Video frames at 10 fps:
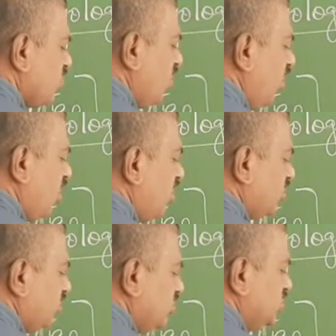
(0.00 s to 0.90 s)

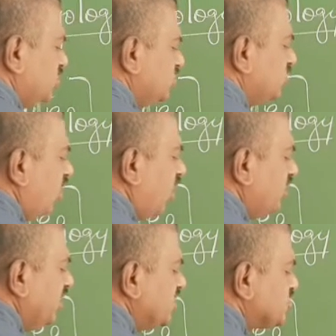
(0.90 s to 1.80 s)
or
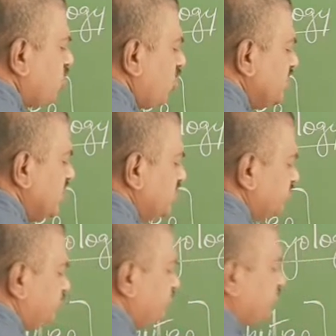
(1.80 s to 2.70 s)
on the soil.